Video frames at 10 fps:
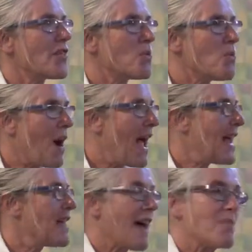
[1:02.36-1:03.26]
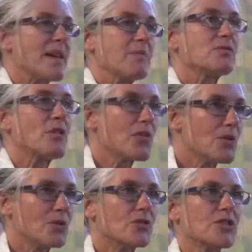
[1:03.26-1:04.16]
the way that people
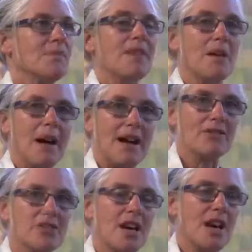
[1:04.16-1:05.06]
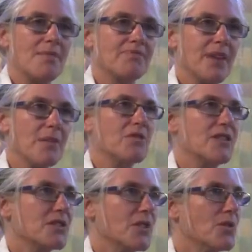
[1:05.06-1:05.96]
thought about
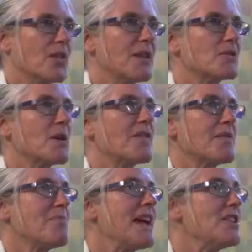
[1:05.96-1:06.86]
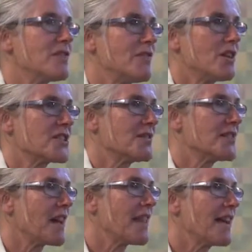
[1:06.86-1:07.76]
Buddhist thought. He was one of the major
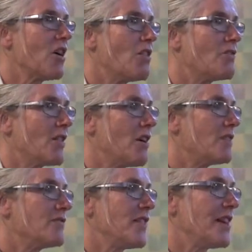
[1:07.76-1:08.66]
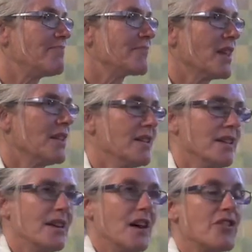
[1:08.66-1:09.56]
philosophers, I think,
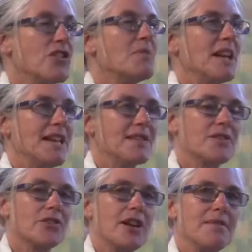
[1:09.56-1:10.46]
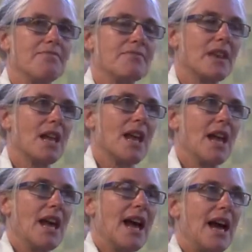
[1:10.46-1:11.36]
of human history.
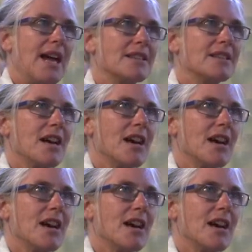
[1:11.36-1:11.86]
And